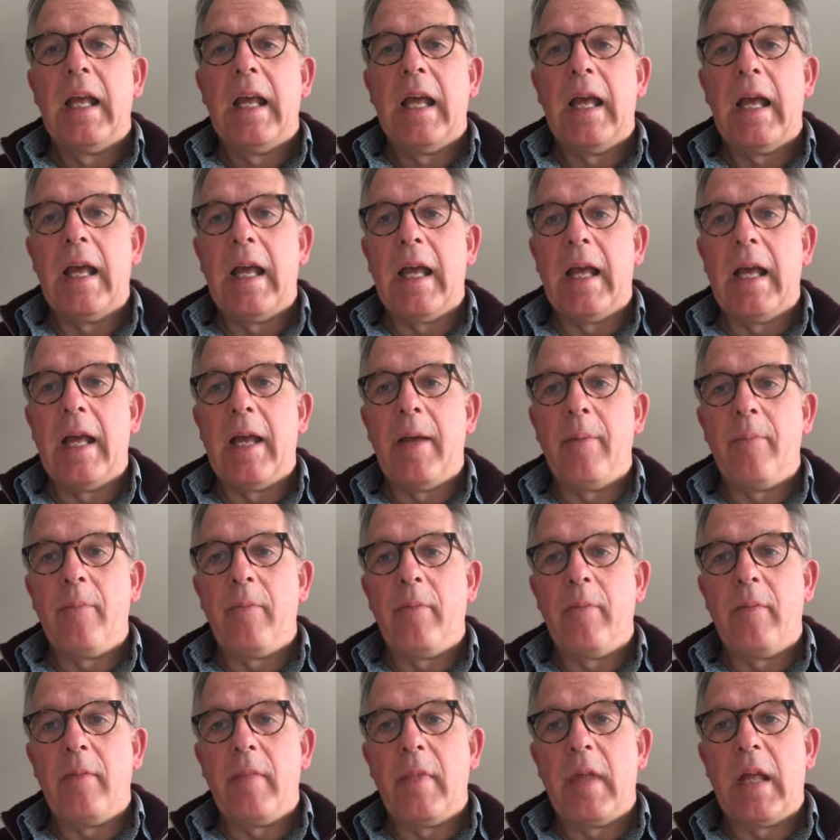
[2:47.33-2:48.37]

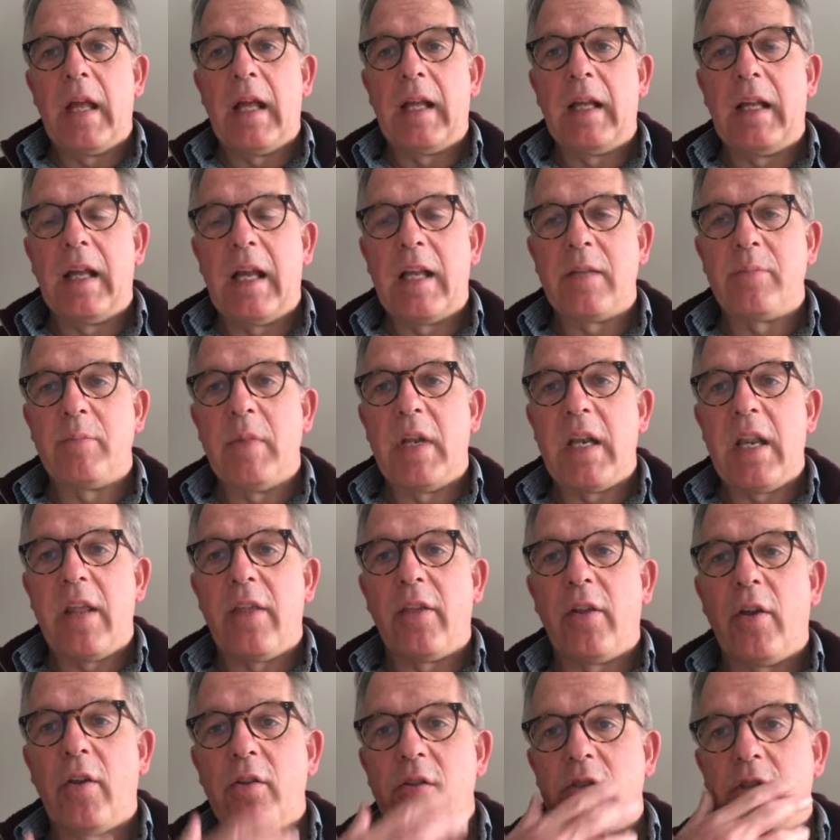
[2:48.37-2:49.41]
As many
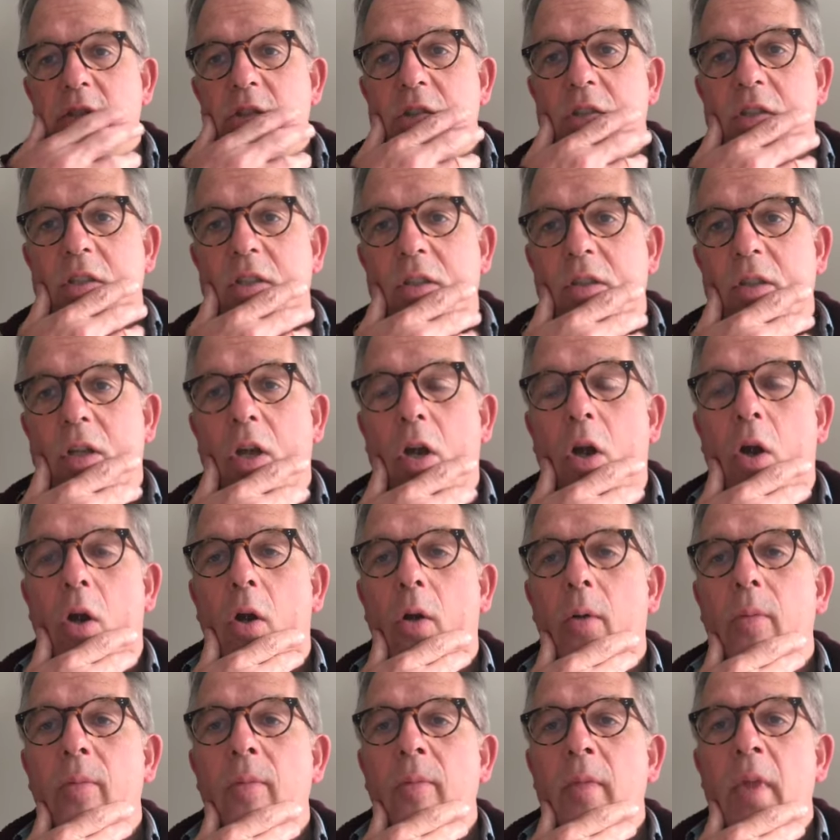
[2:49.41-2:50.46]
thousands
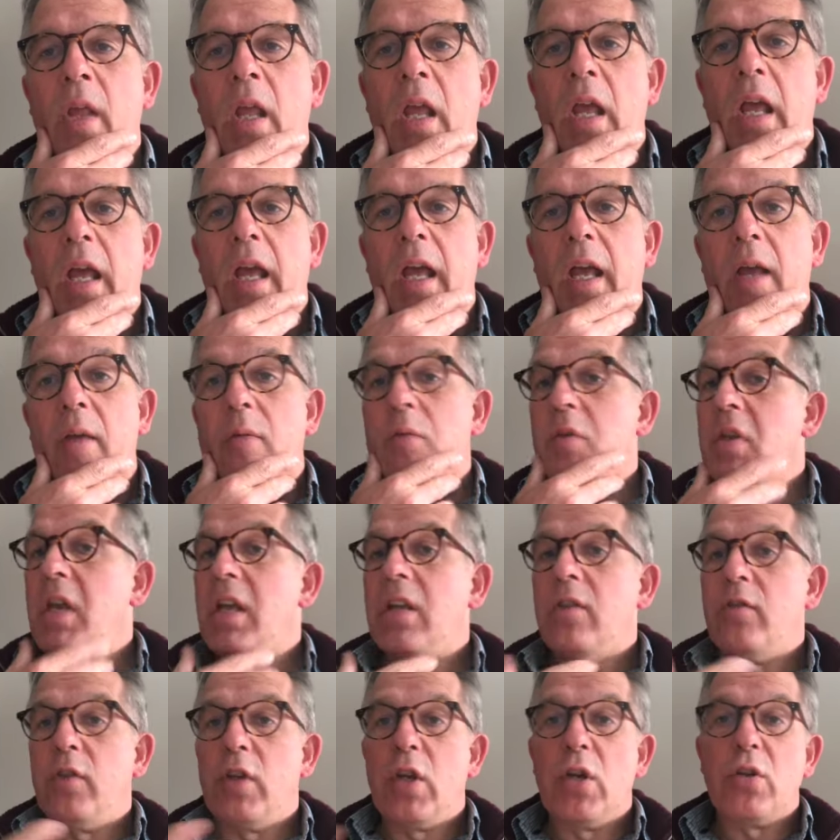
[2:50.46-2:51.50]
are.
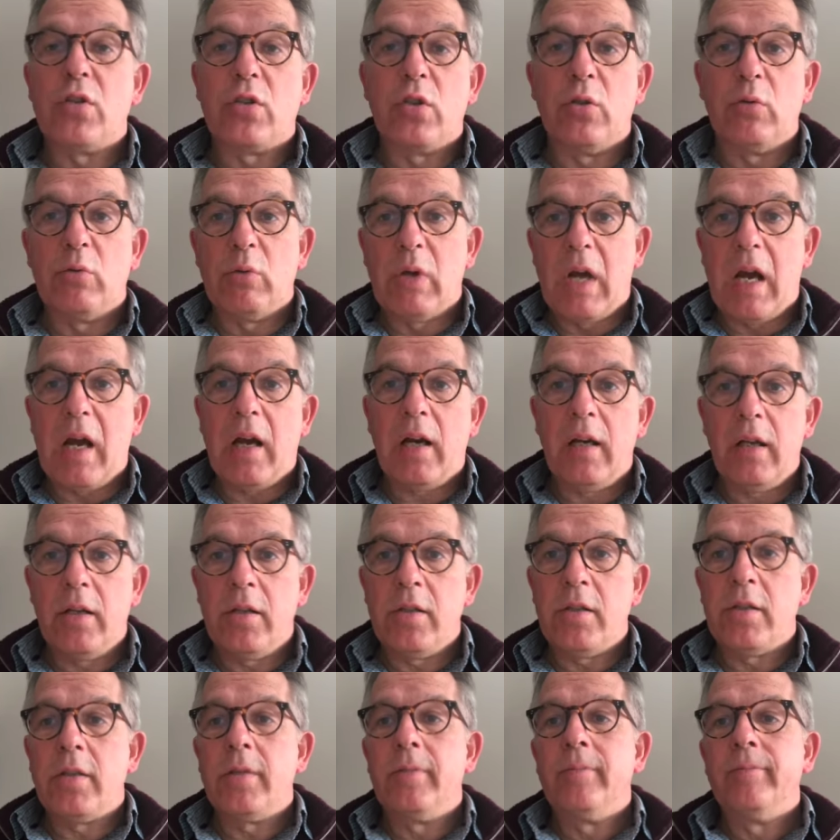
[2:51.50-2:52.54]
If you go to
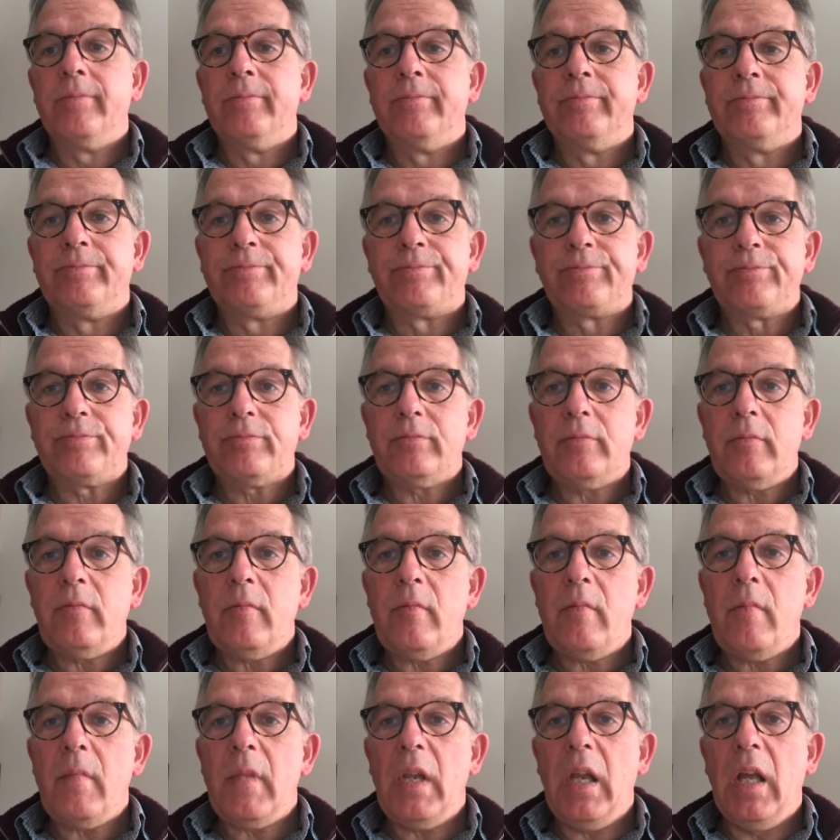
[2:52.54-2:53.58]
Ireland,
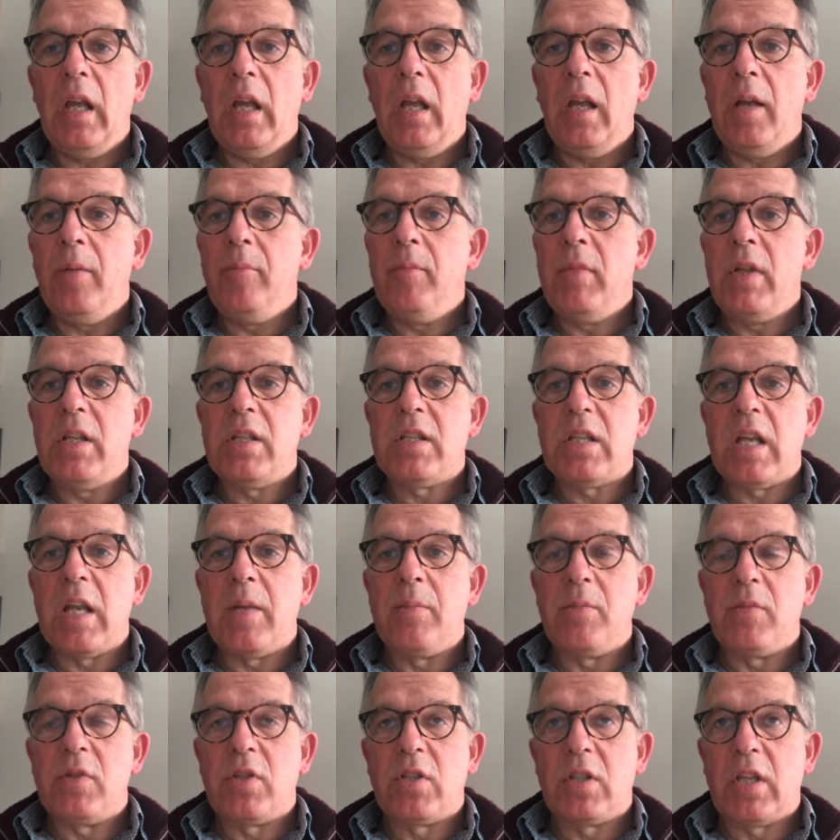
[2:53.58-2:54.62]
it
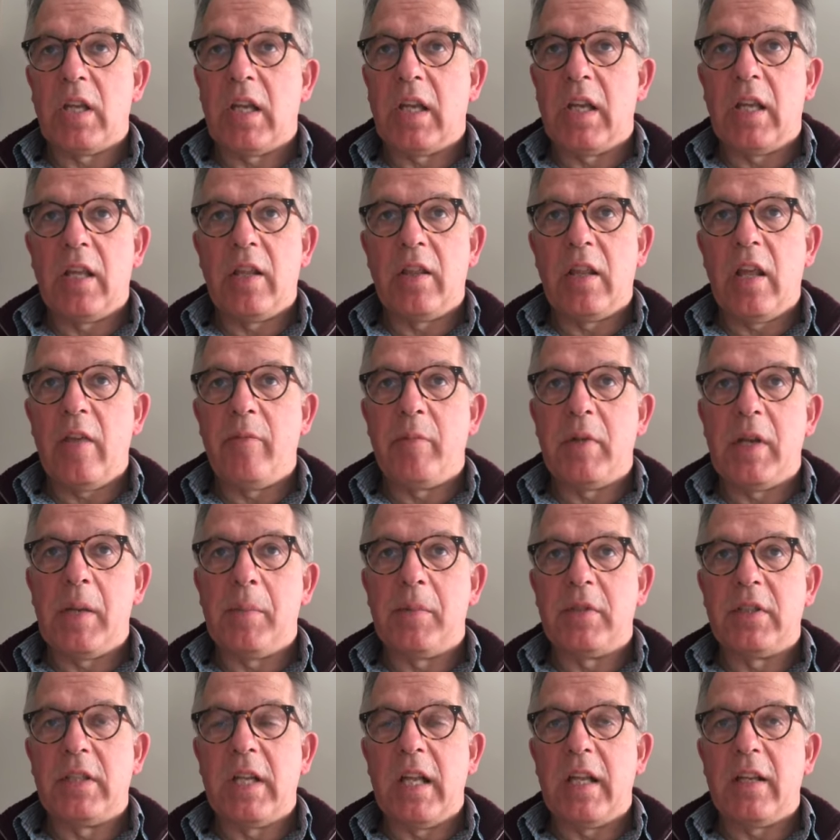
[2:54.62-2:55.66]
seems they've been able
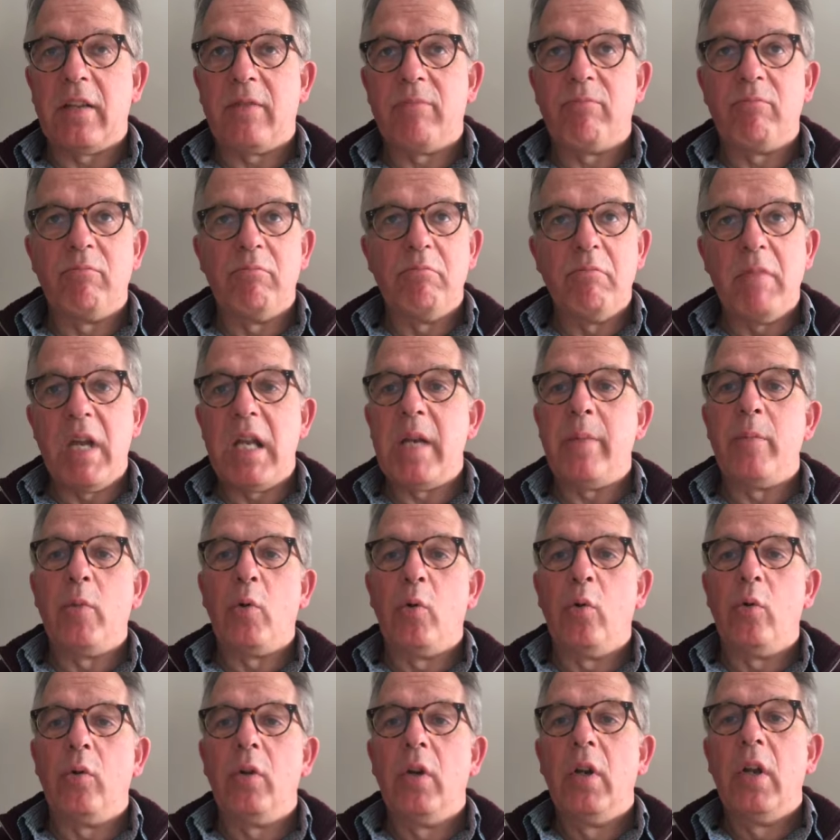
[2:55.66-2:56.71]
to take many
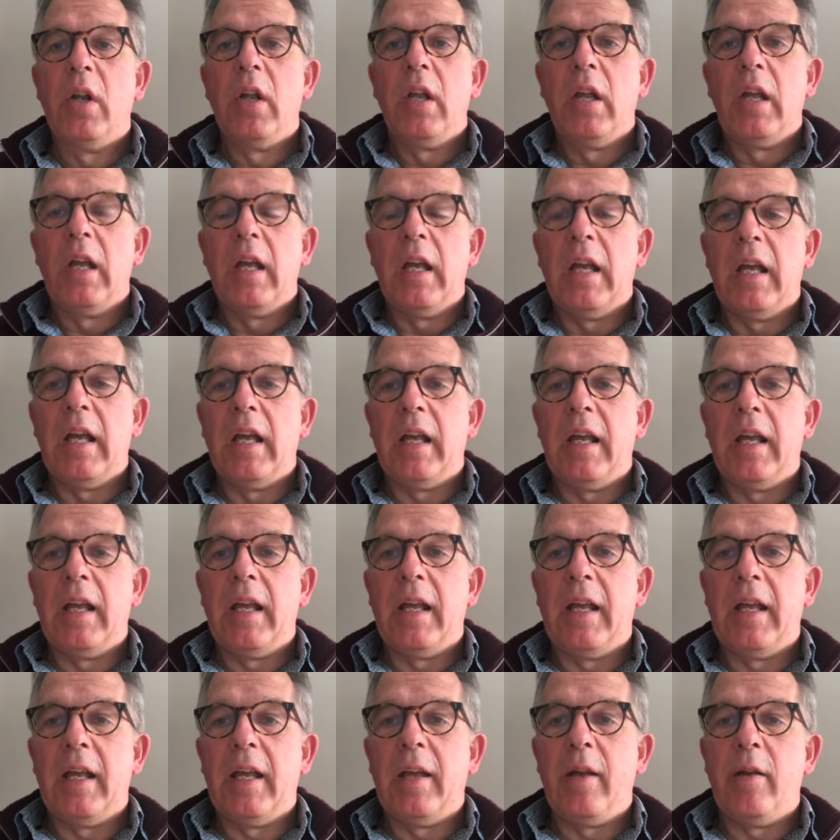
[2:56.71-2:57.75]
more
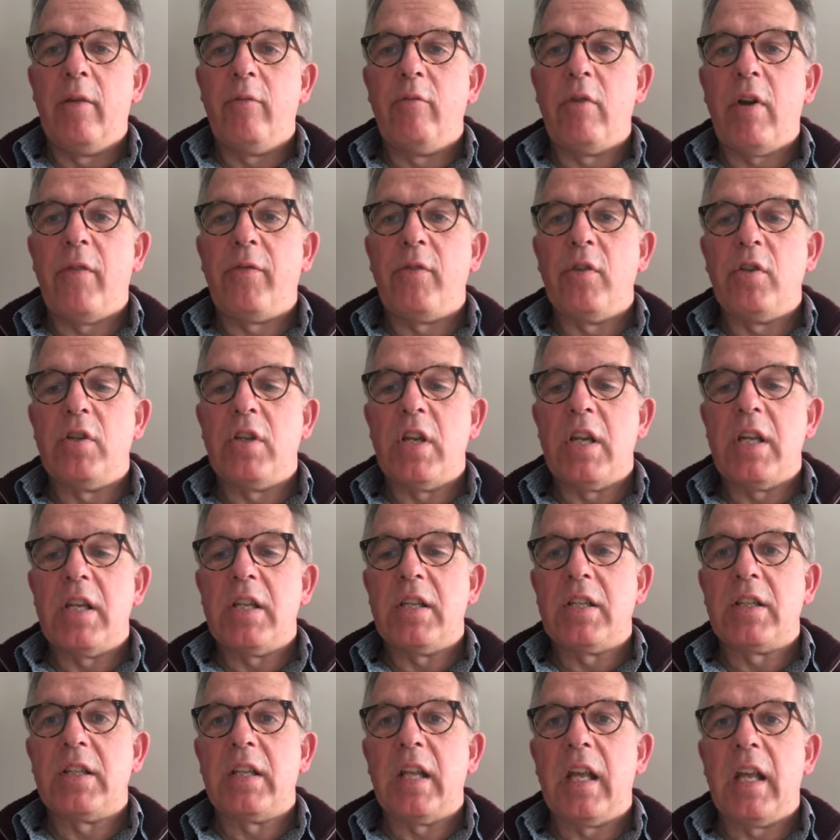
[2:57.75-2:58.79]

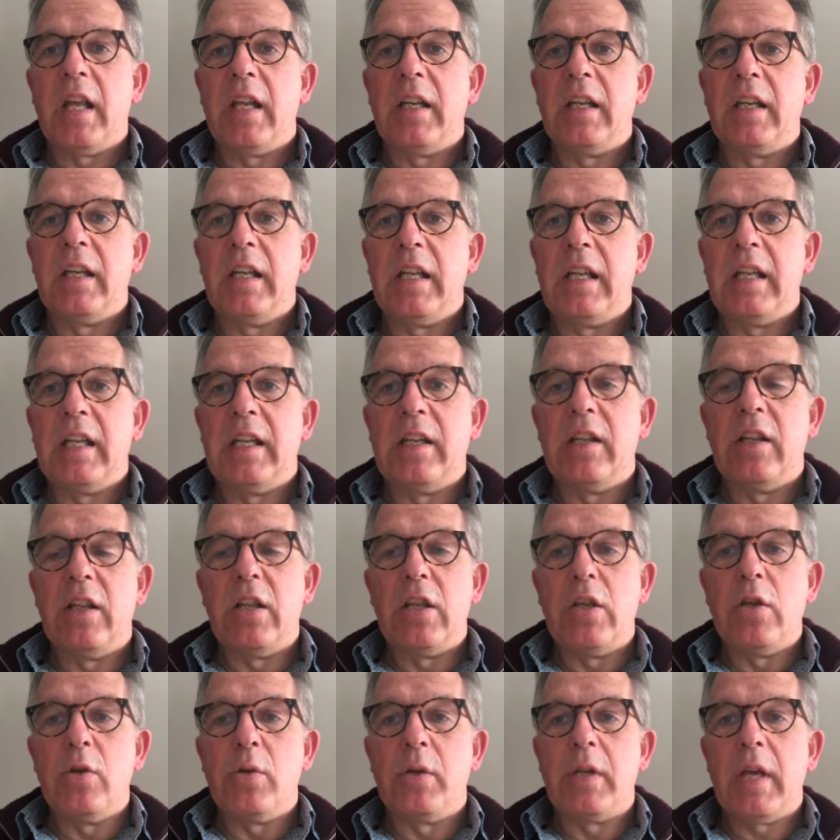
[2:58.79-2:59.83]
refugees than in
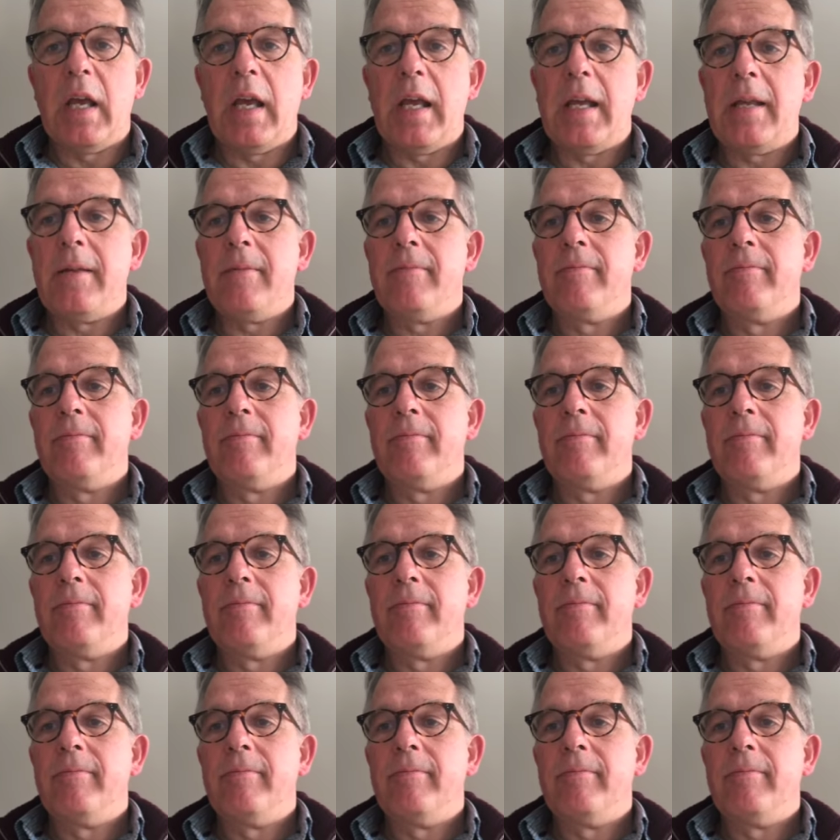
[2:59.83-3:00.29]
the UK,